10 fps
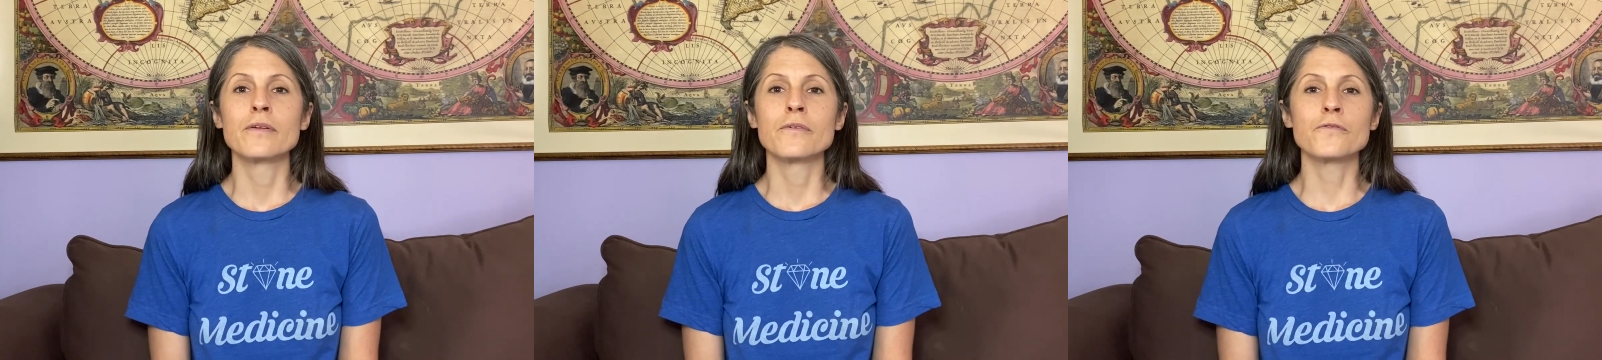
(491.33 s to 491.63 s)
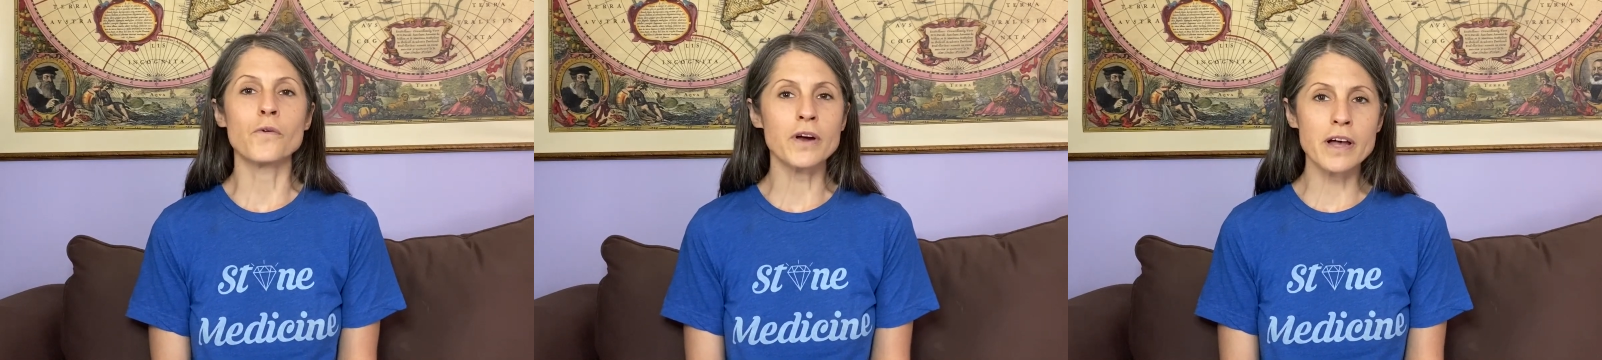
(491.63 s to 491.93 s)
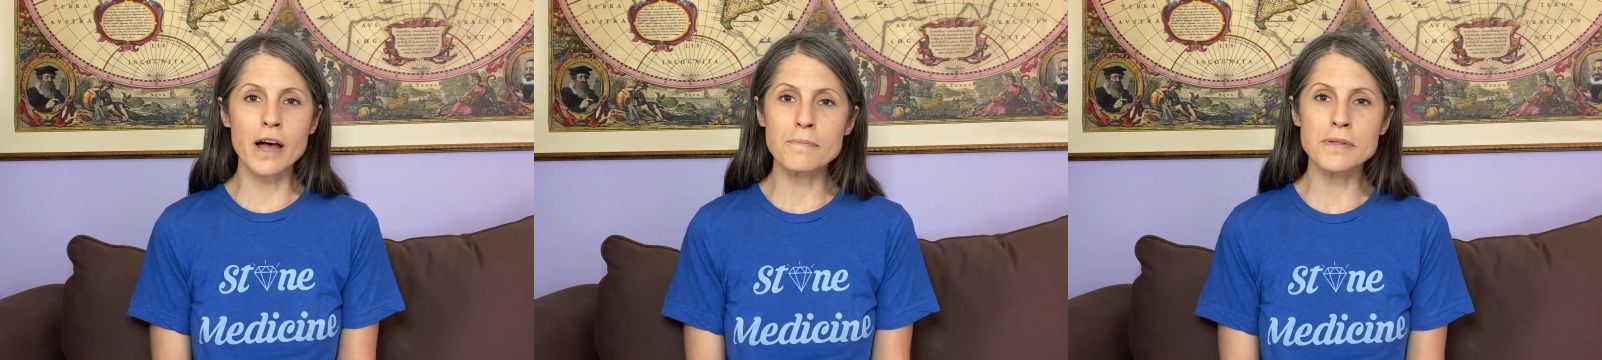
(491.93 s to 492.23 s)
4
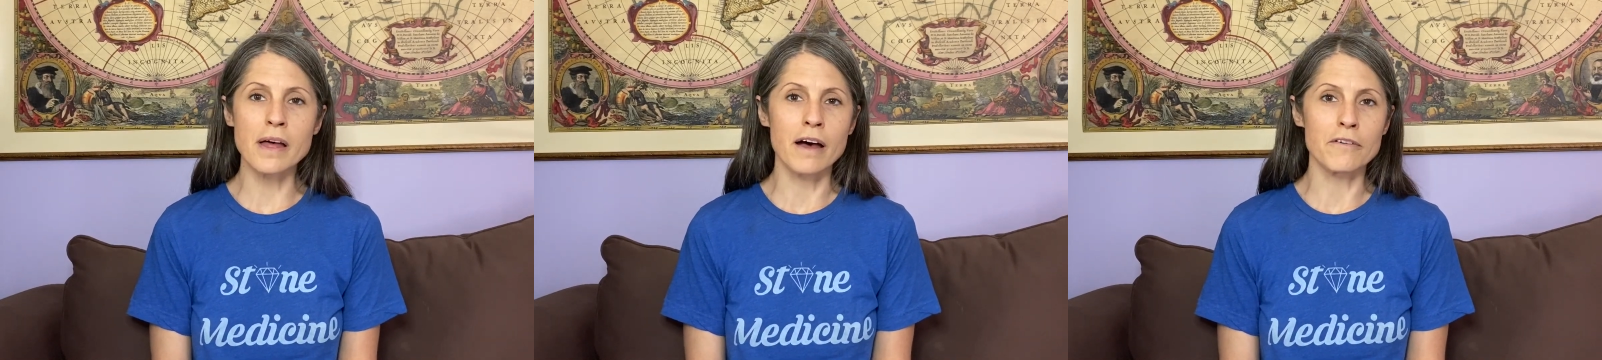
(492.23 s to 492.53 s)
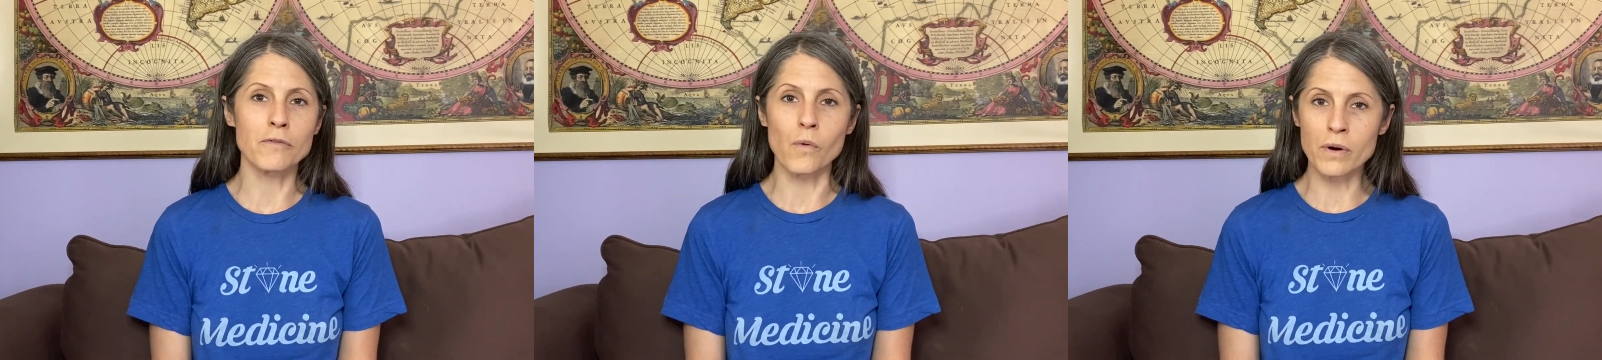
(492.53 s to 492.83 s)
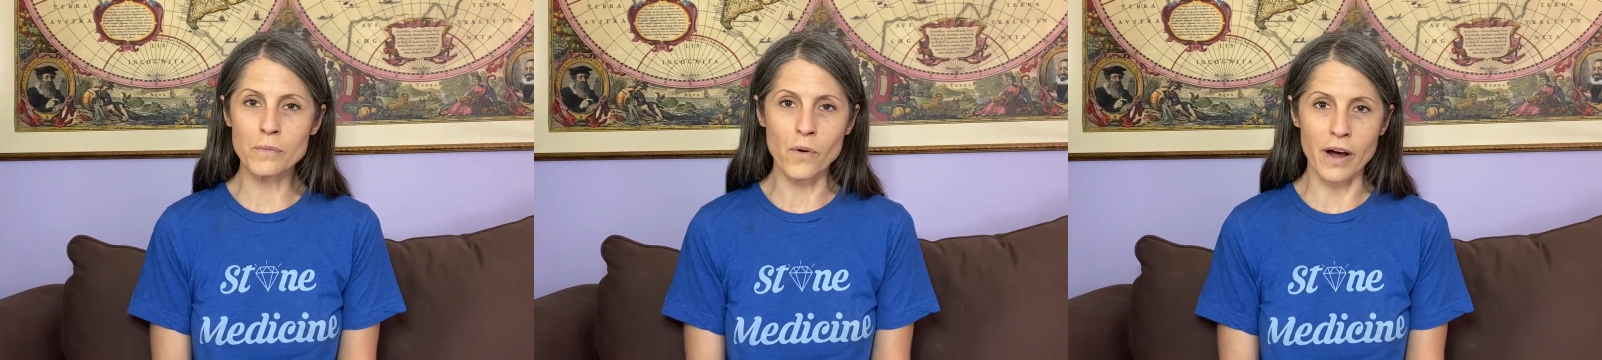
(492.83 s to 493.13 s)
cups of
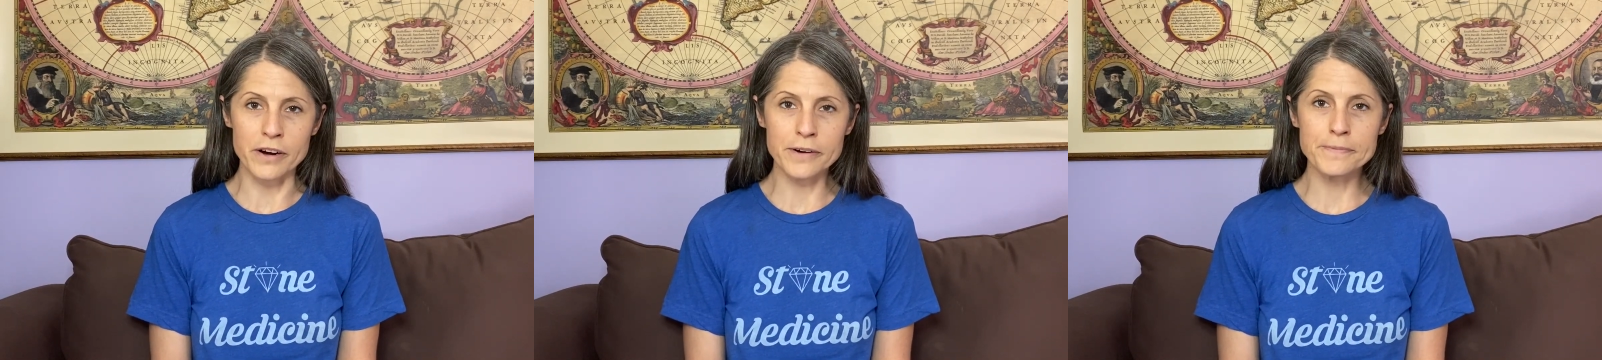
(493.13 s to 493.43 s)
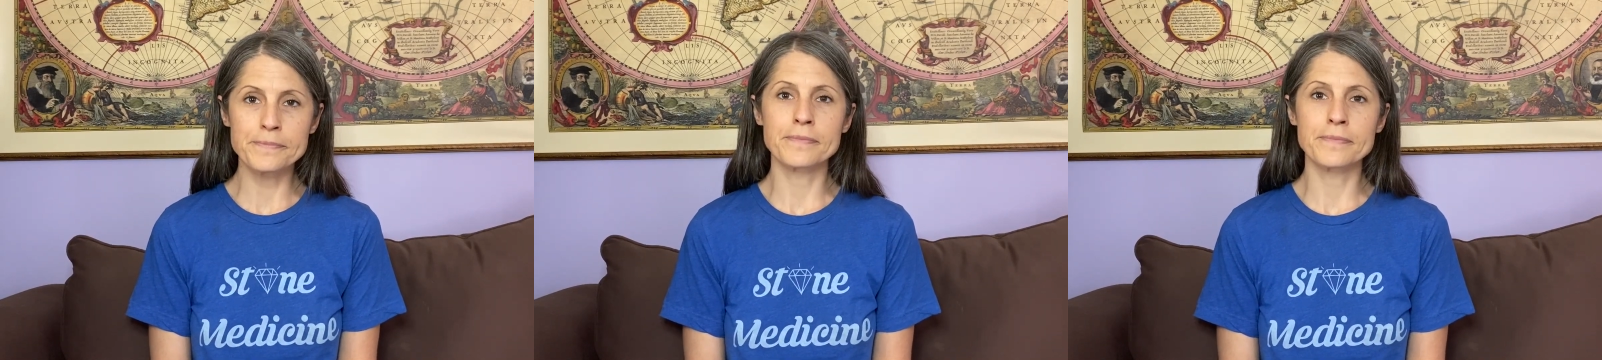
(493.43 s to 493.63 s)
warm water,